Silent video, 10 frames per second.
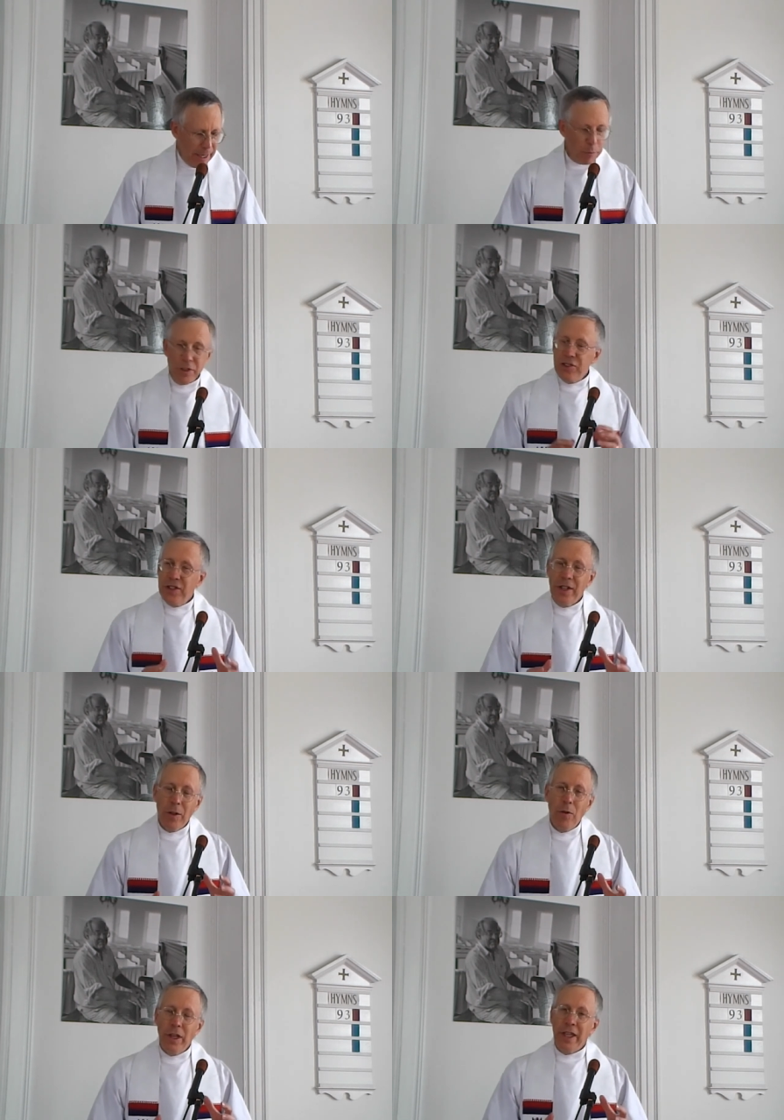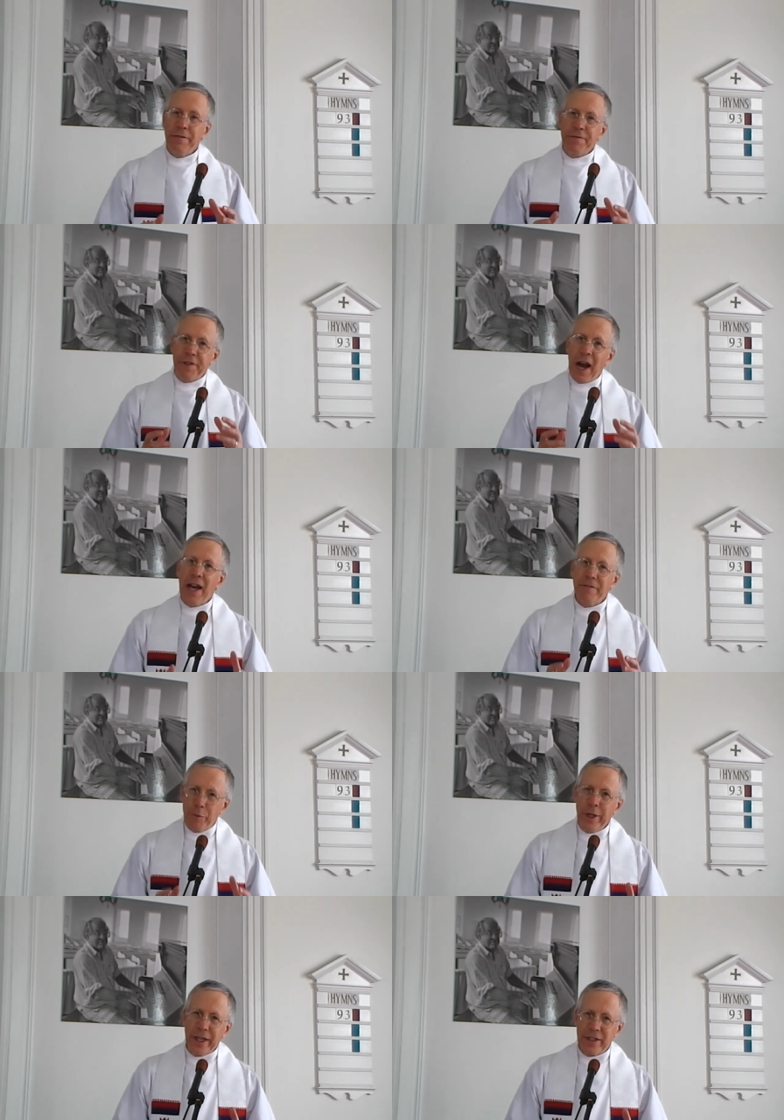It was still only
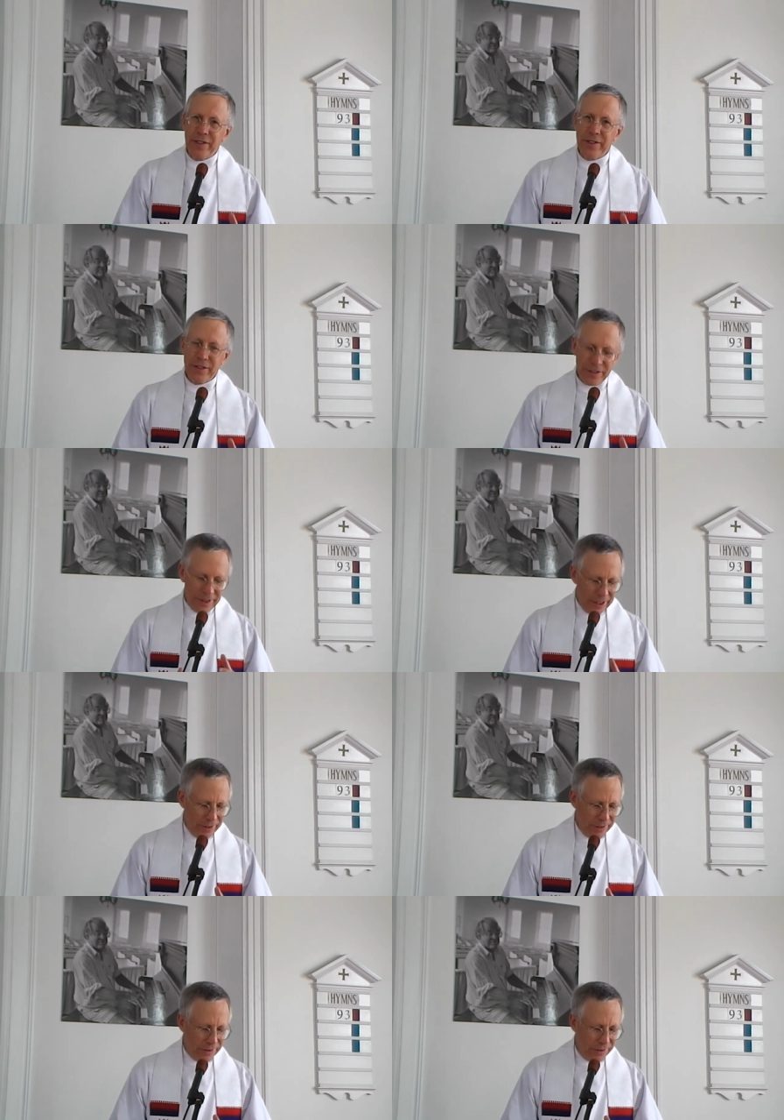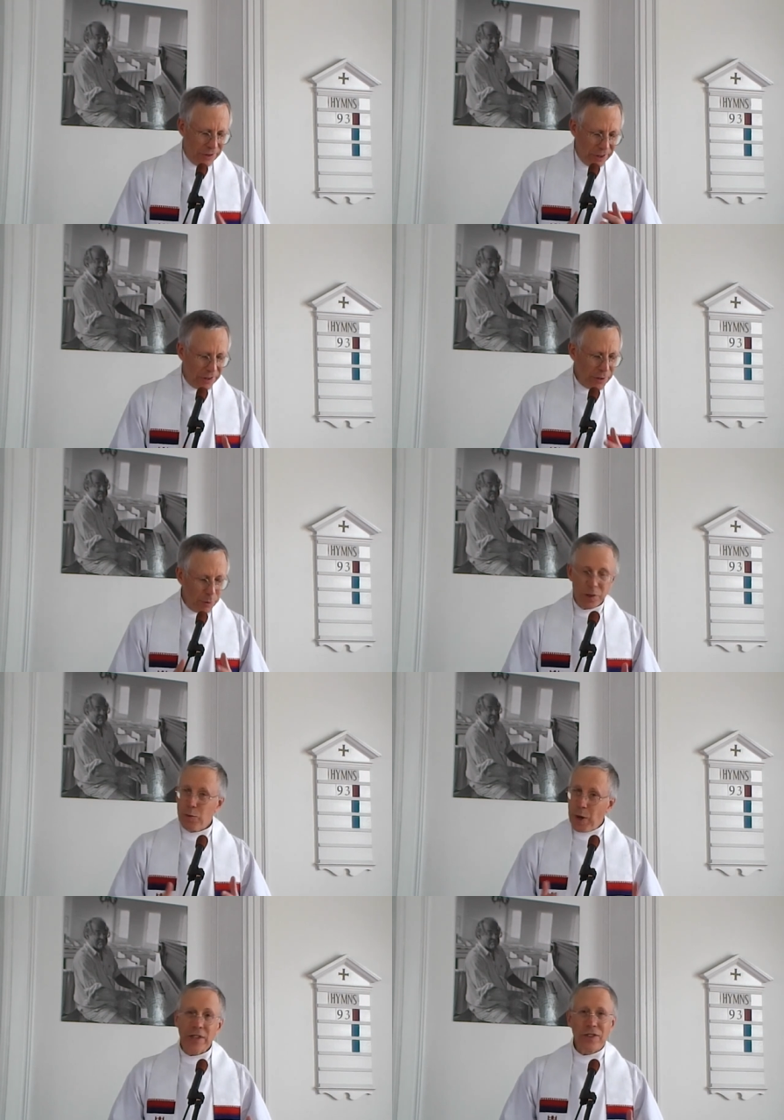five weeks since Jesus was
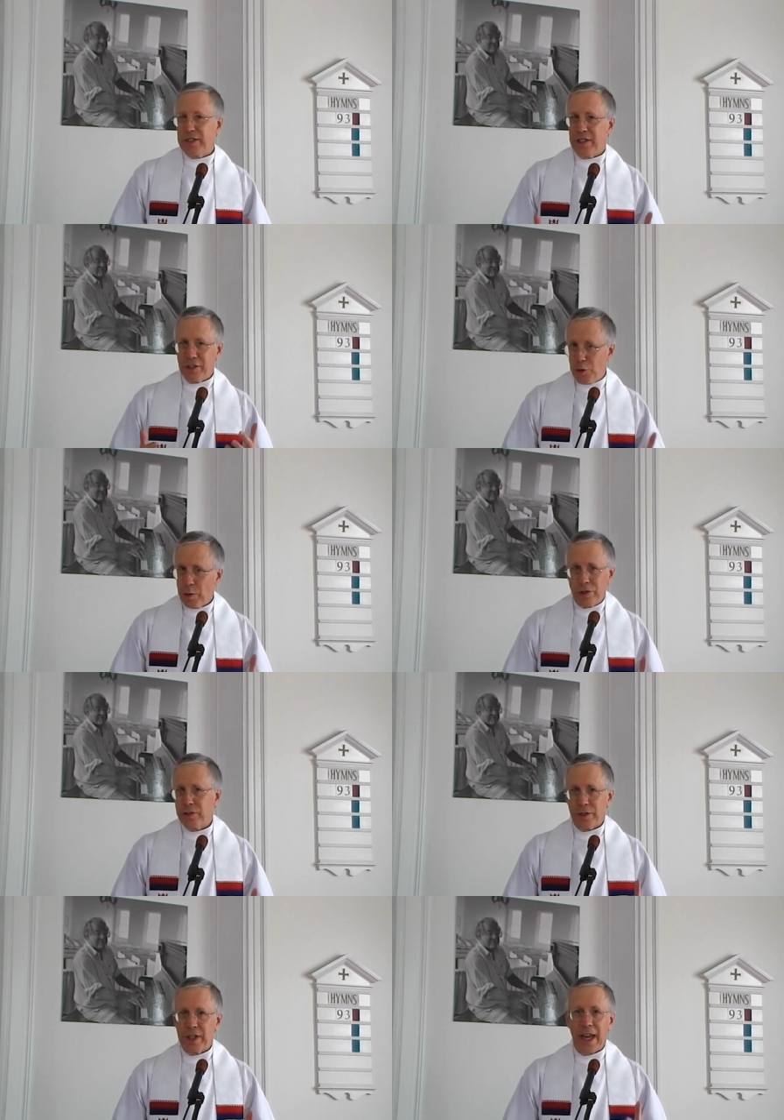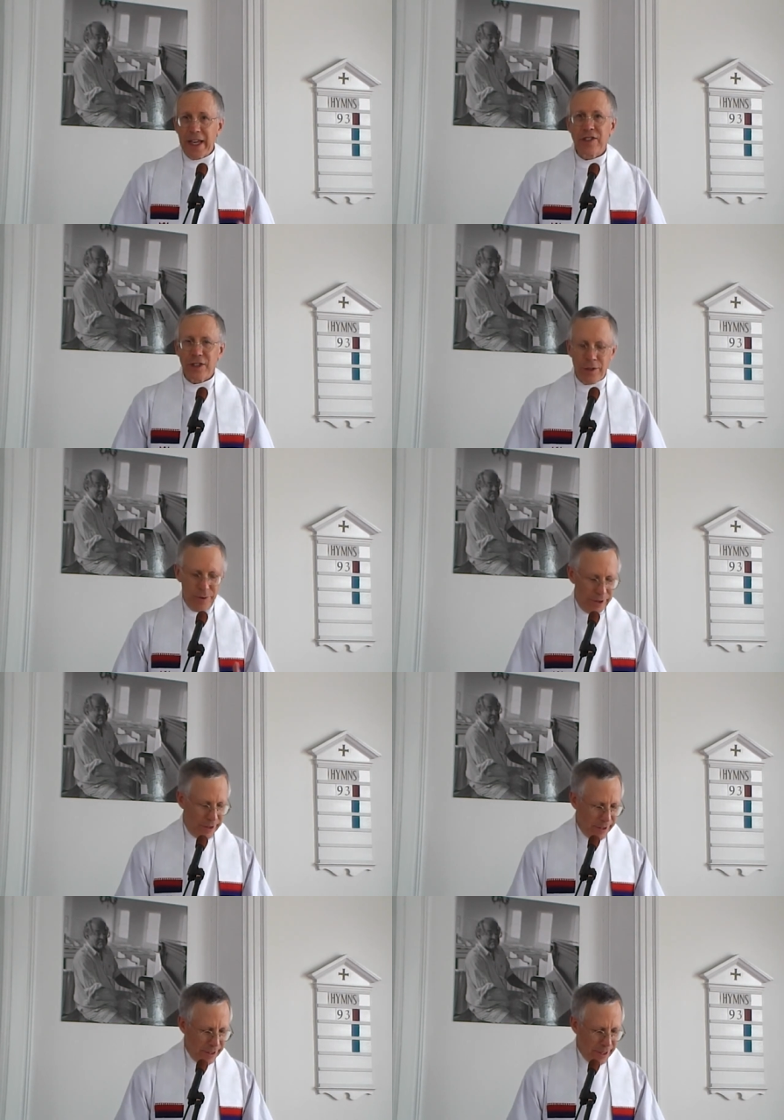arrested and tortured and executed.